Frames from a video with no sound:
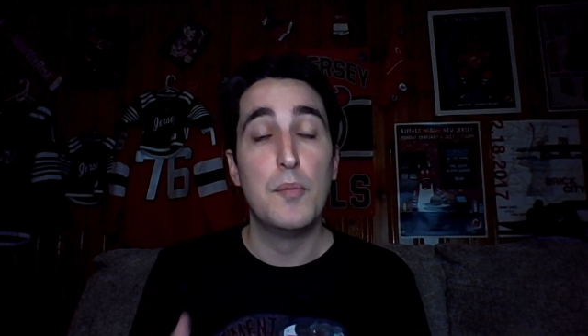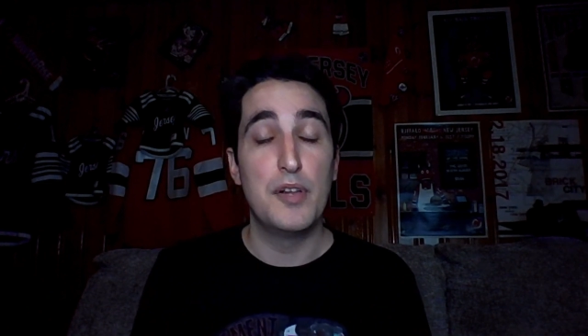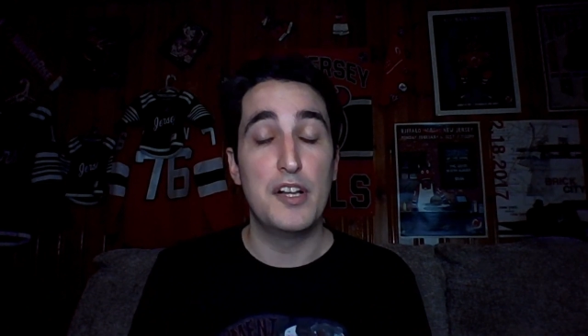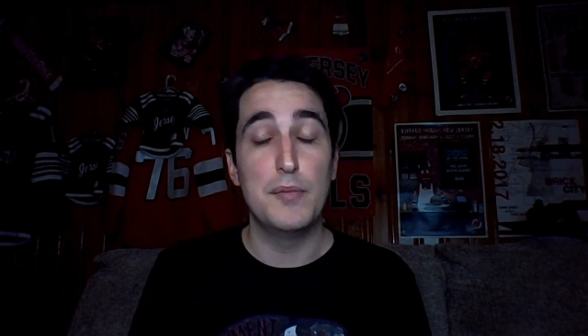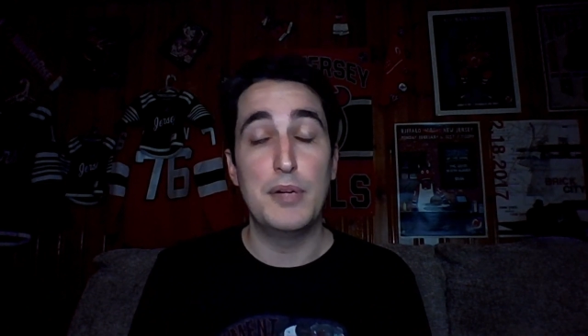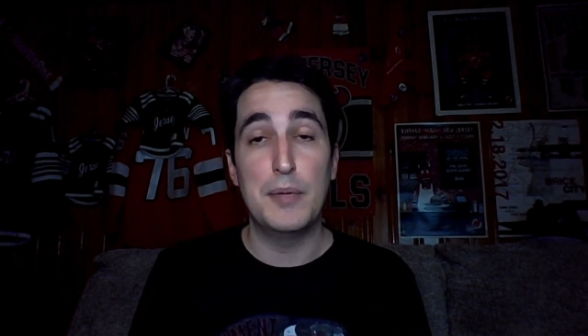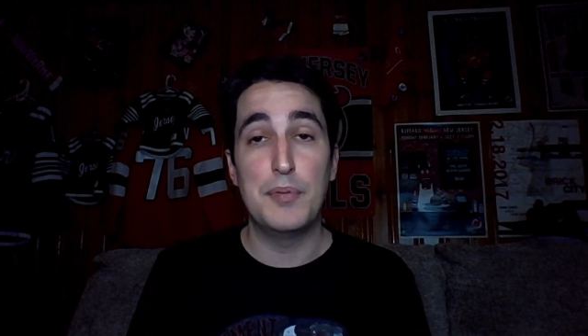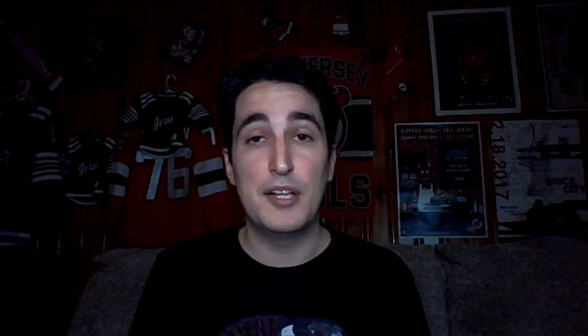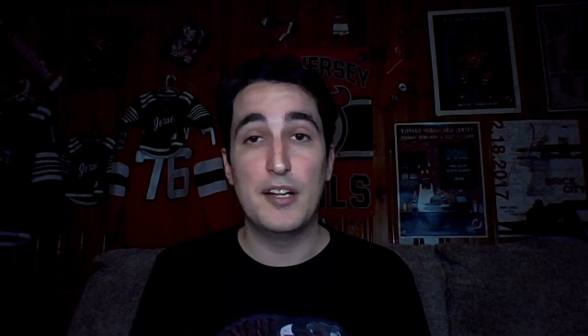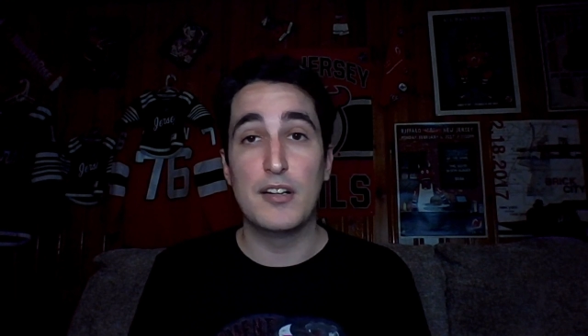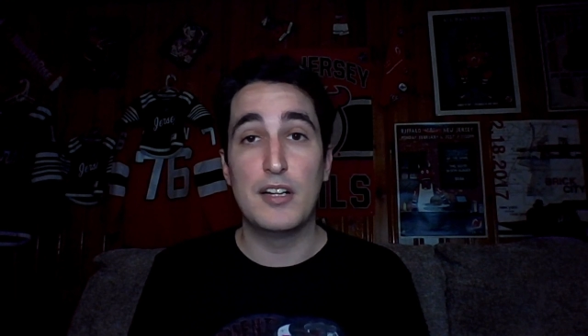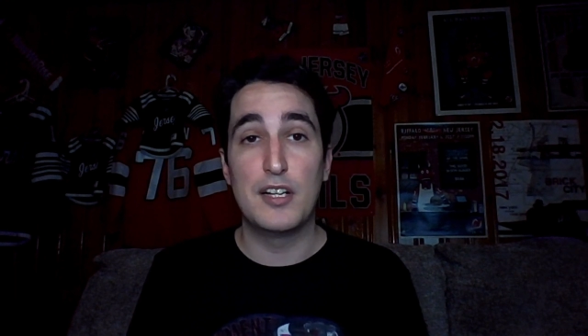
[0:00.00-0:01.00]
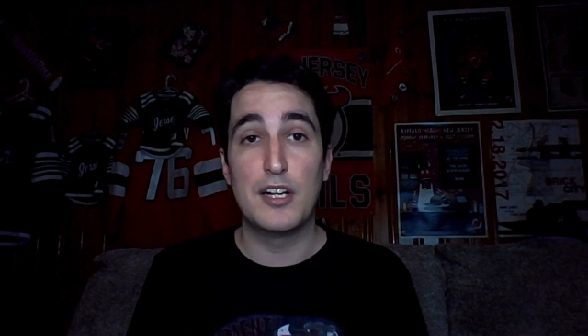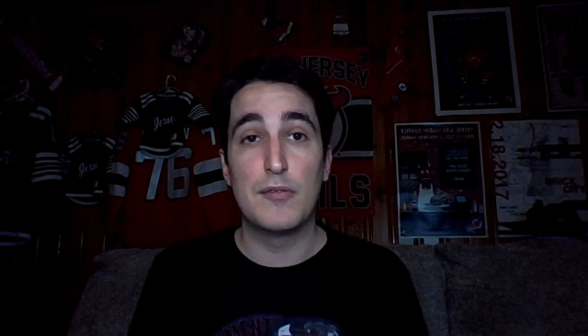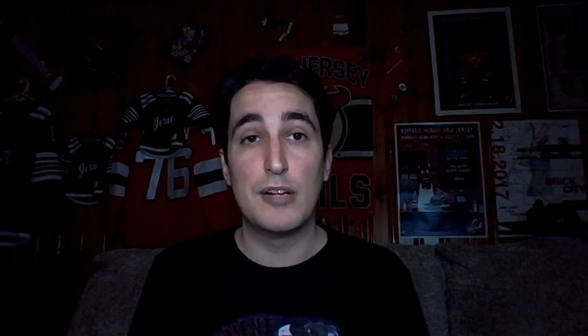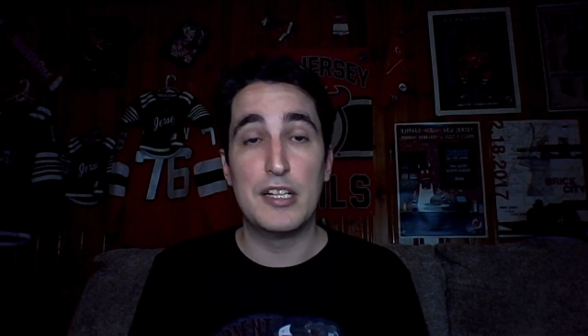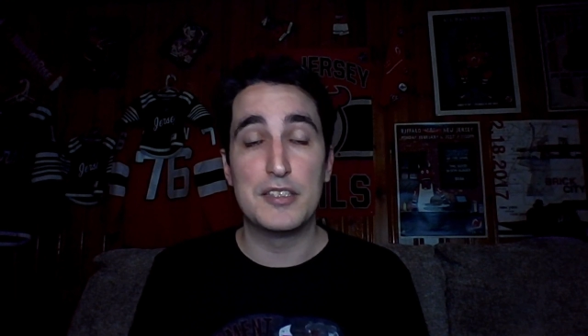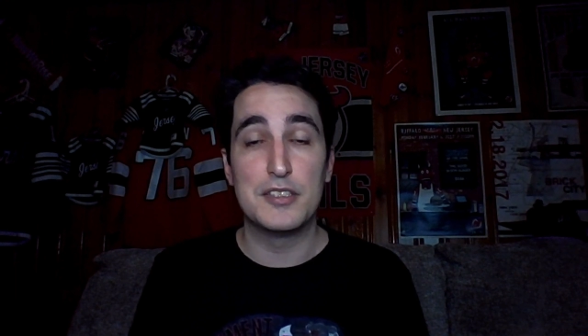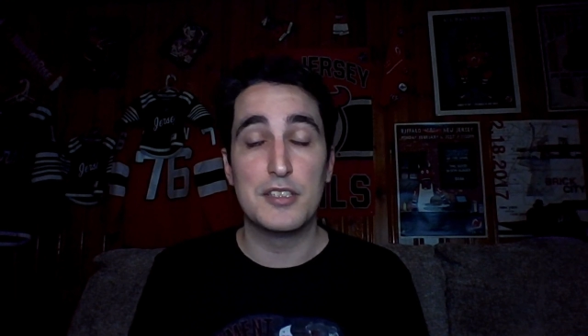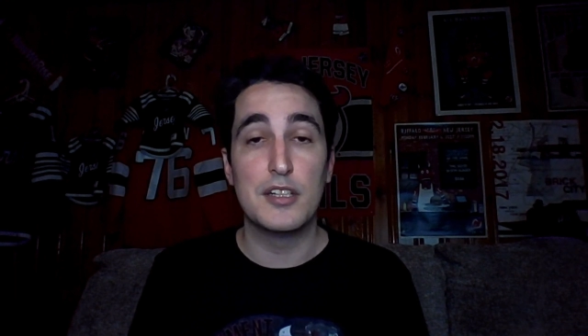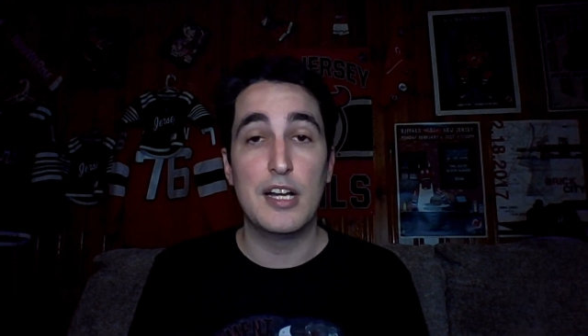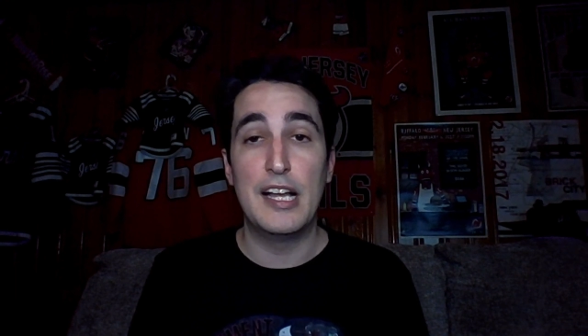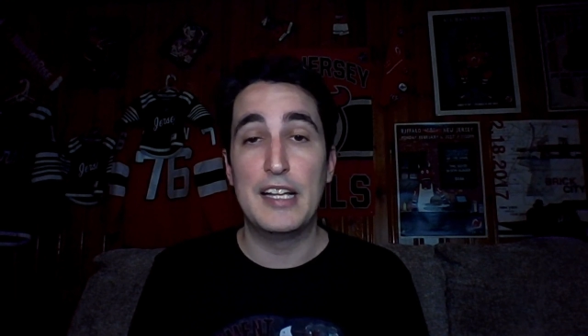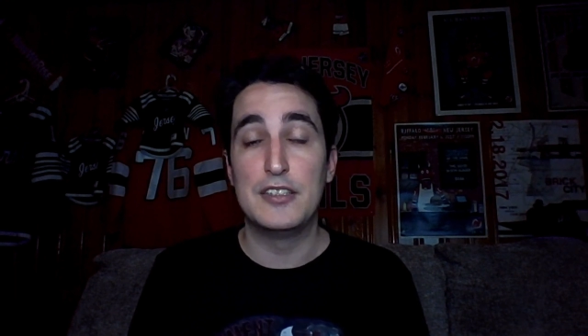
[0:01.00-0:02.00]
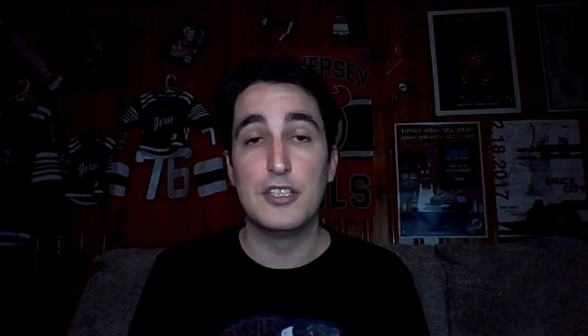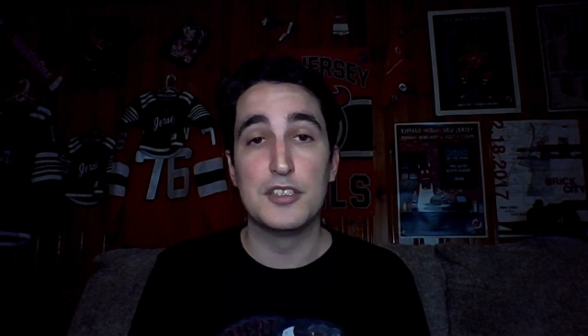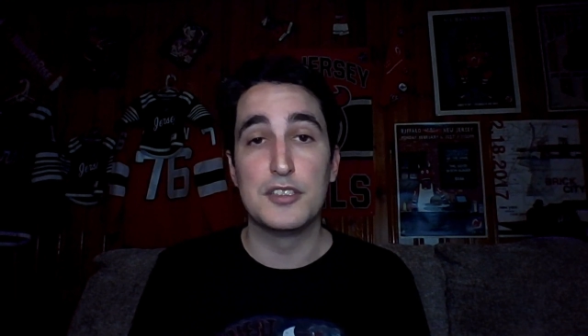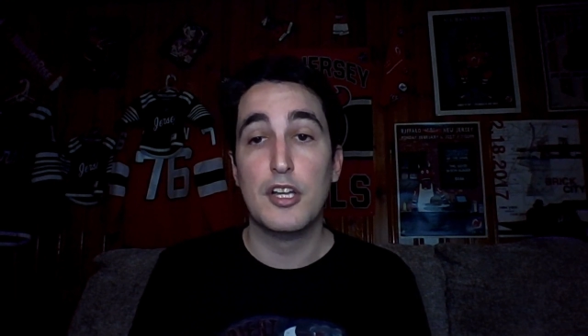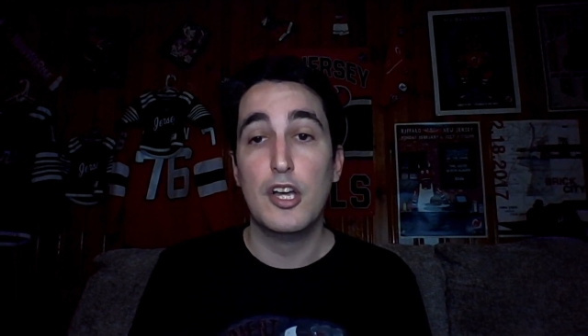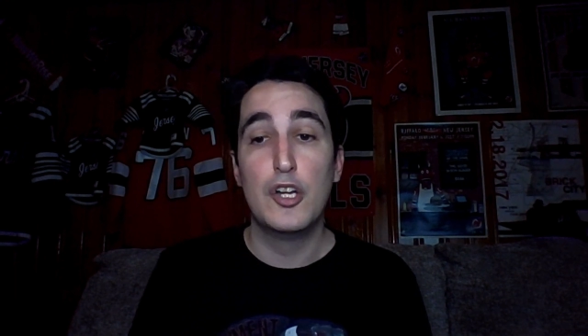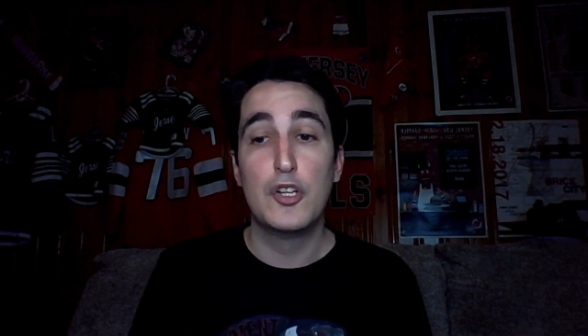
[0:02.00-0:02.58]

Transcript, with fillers: player by player on our roster and just